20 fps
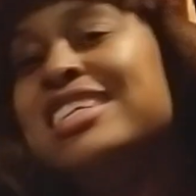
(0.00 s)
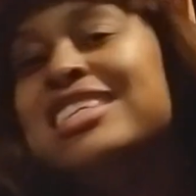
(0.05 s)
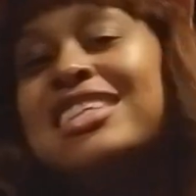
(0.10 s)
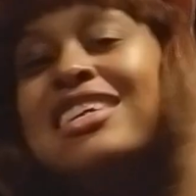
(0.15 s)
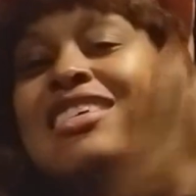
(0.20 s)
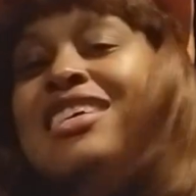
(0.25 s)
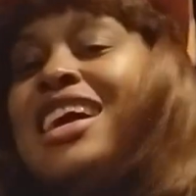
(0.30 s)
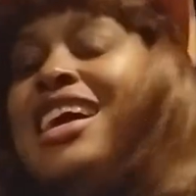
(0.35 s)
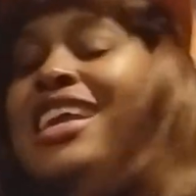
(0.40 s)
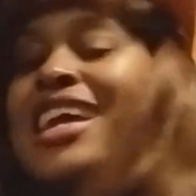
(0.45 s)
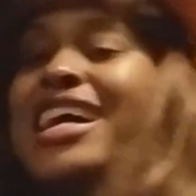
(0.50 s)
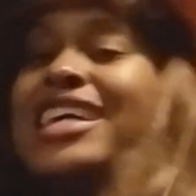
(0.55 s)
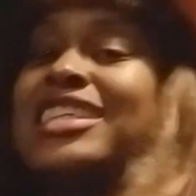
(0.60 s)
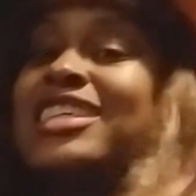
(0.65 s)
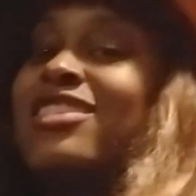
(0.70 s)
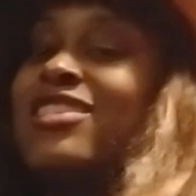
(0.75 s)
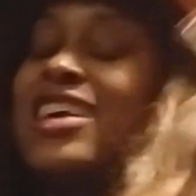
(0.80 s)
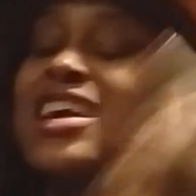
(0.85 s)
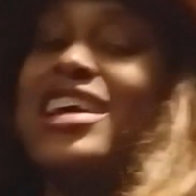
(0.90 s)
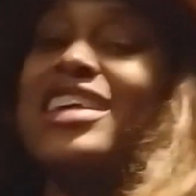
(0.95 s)
So uh, that's
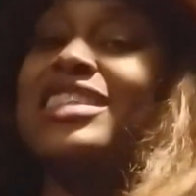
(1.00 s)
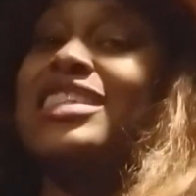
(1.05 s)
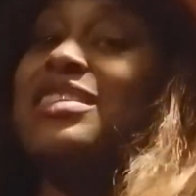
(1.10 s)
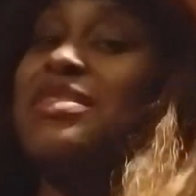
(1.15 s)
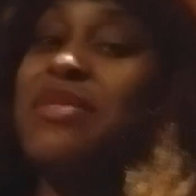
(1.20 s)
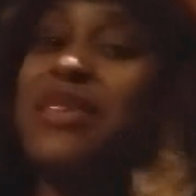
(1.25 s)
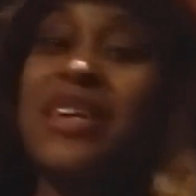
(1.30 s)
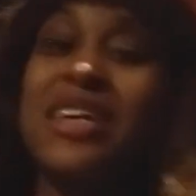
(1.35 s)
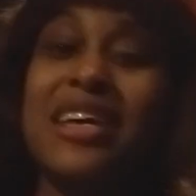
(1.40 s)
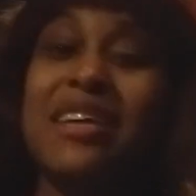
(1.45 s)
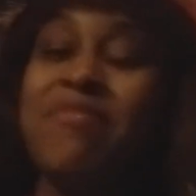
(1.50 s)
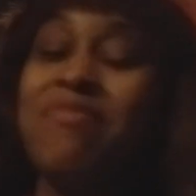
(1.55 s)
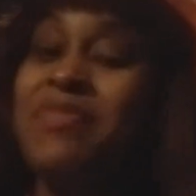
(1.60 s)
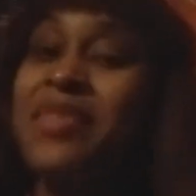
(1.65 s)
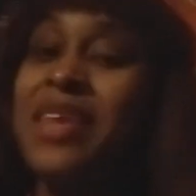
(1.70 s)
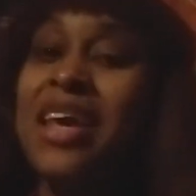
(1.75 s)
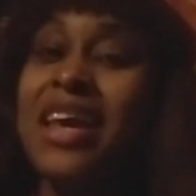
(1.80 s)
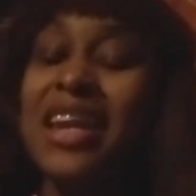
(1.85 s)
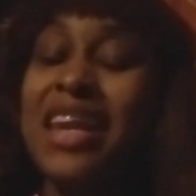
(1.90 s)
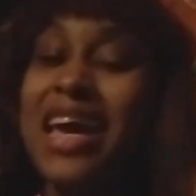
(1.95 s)
crazy, but
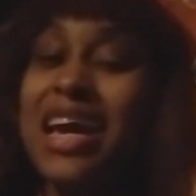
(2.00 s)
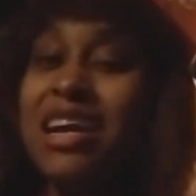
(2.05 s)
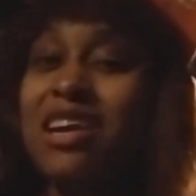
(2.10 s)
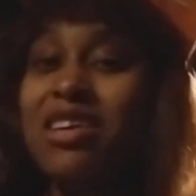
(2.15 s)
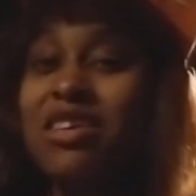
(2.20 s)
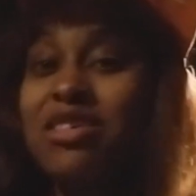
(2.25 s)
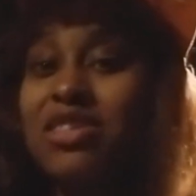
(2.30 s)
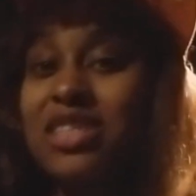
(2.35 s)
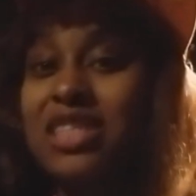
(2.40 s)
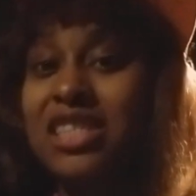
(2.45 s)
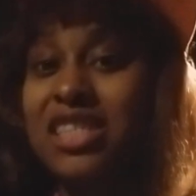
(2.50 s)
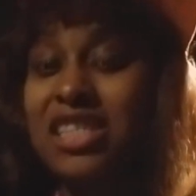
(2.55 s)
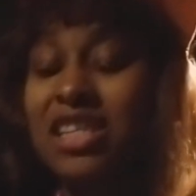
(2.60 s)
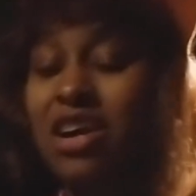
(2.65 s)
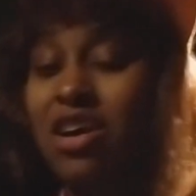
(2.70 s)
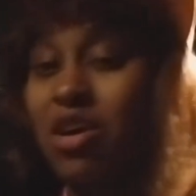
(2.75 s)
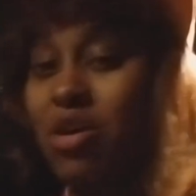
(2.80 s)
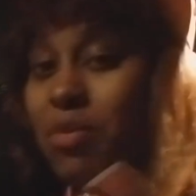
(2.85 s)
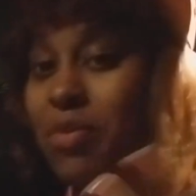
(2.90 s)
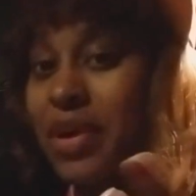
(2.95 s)
that goes to
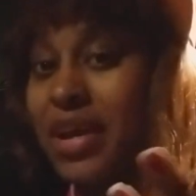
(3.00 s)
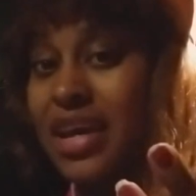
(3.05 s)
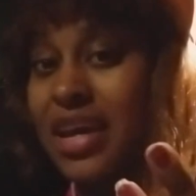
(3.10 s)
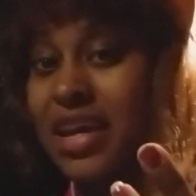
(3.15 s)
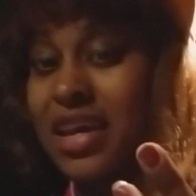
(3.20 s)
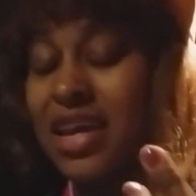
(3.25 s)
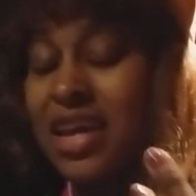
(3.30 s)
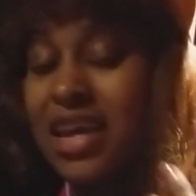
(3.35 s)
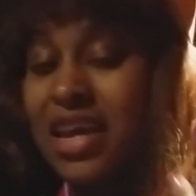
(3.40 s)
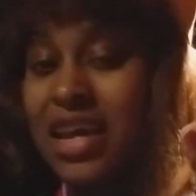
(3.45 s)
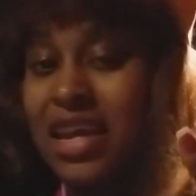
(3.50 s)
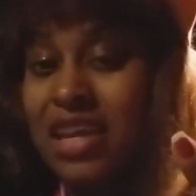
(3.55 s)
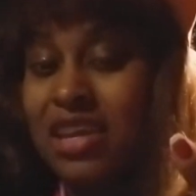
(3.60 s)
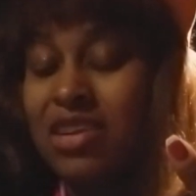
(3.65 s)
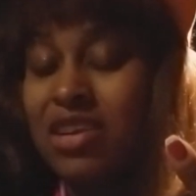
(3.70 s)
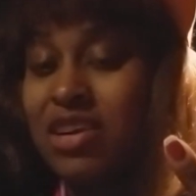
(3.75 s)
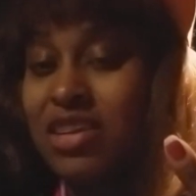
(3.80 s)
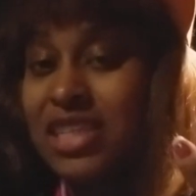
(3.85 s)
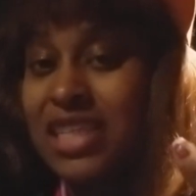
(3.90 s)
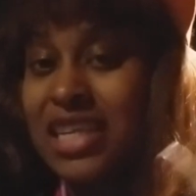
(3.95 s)
show. But
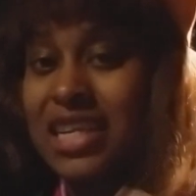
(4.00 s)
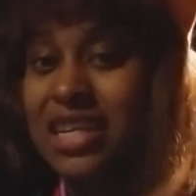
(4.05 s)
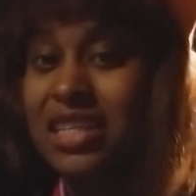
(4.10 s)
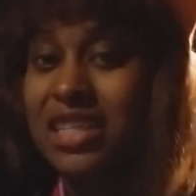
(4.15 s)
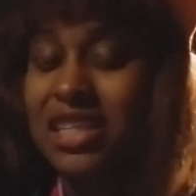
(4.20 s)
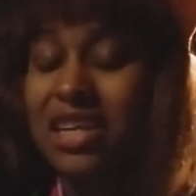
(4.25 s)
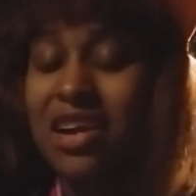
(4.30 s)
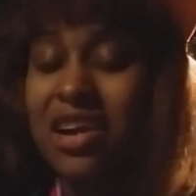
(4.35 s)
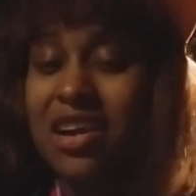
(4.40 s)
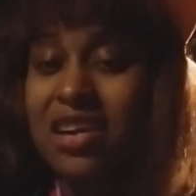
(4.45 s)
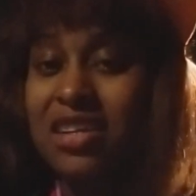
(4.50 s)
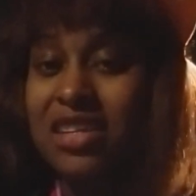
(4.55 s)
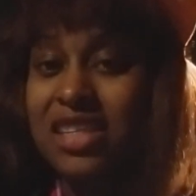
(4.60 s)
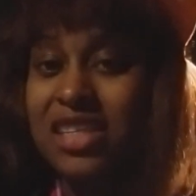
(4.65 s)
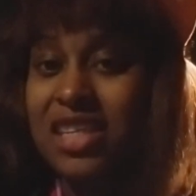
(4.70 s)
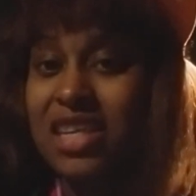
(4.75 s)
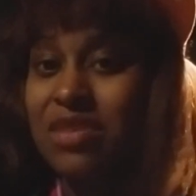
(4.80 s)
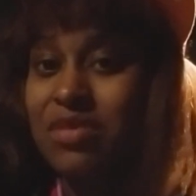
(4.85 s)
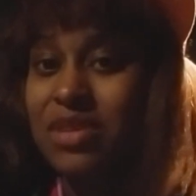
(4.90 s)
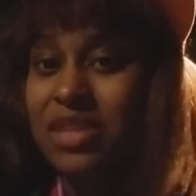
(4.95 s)
you know, Tina Turner,
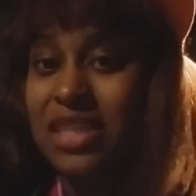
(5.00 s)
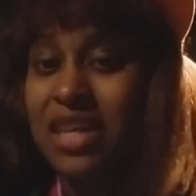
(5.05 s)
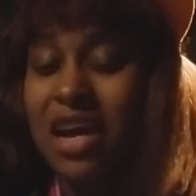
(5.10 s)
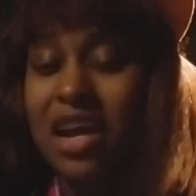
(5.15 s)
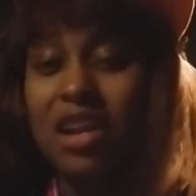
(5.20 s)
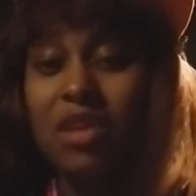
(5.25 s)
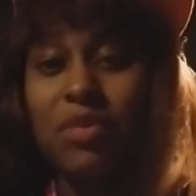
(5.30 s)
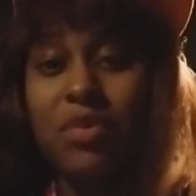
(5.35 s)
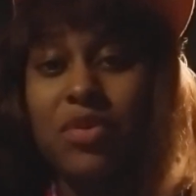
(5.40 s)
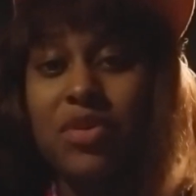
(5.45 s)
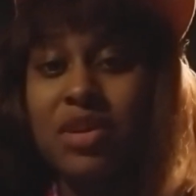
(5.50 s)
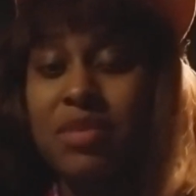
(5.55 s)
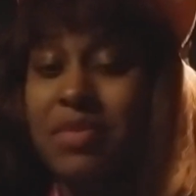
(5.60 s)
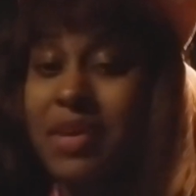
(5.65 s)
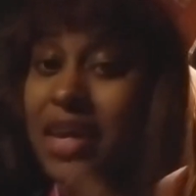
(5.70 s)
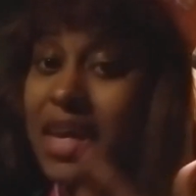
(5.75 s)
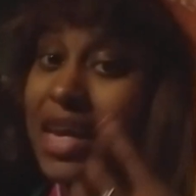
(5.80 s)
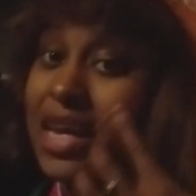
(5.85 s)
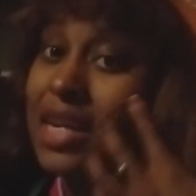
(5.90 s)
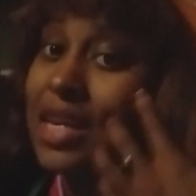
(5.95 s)
she was gullible in the
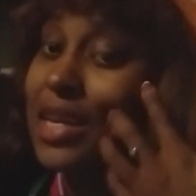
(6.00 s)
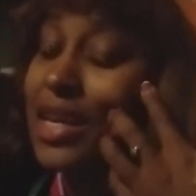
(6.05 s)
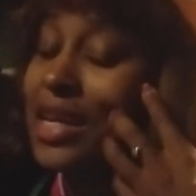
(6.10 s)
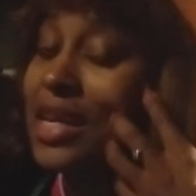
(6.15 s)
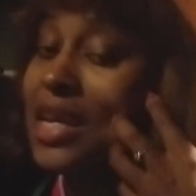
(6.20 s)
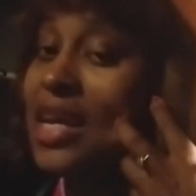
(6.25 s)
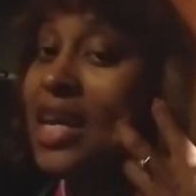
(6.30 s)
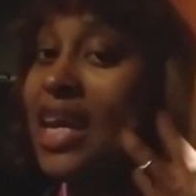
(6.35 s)
beginning.